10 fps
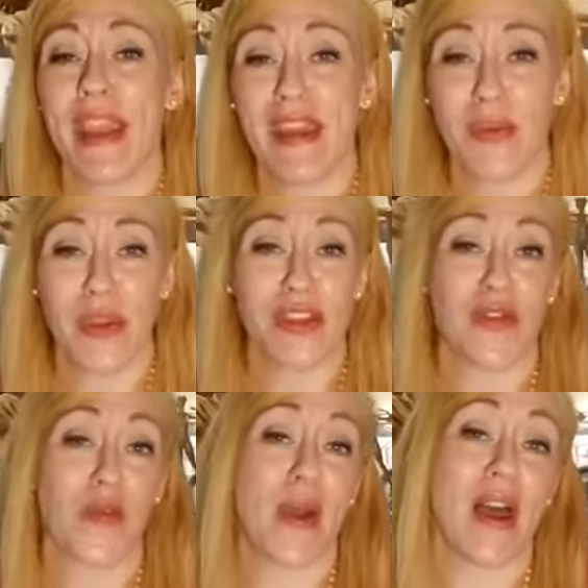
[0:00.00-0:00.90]
We use it for
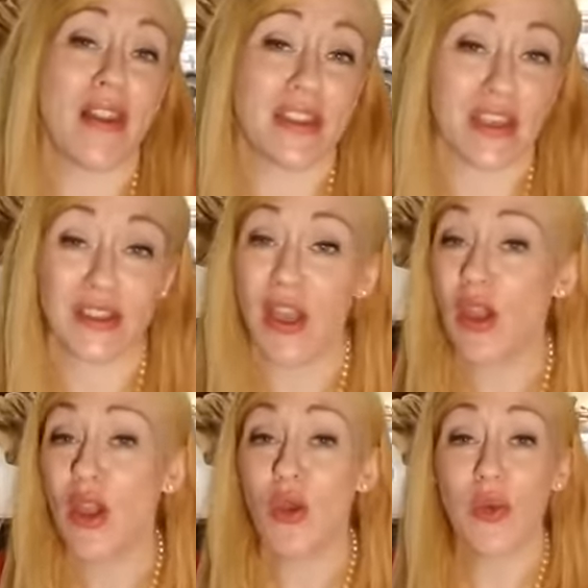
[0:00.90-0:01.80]
politics.
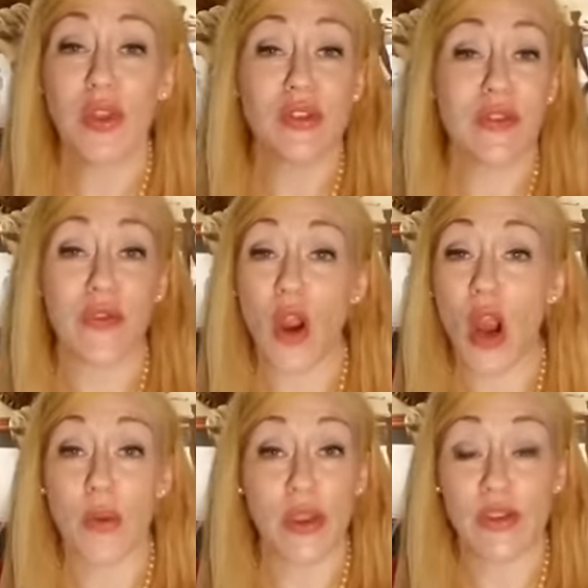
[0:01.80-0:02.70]
We use it for art.
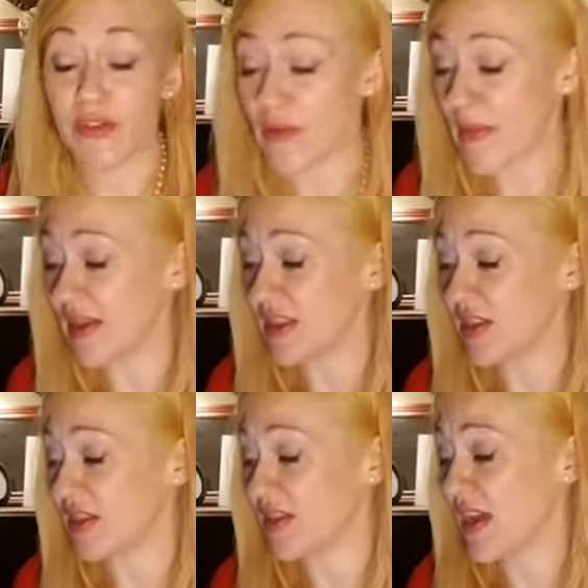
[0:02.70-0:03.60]
We use it for
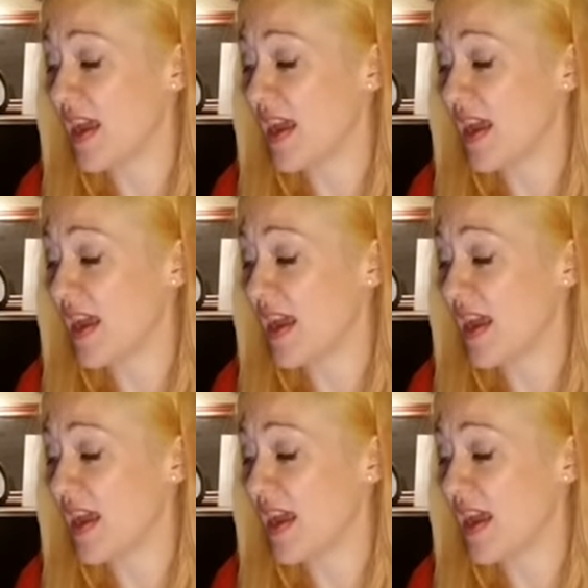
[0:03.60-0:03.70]
messages.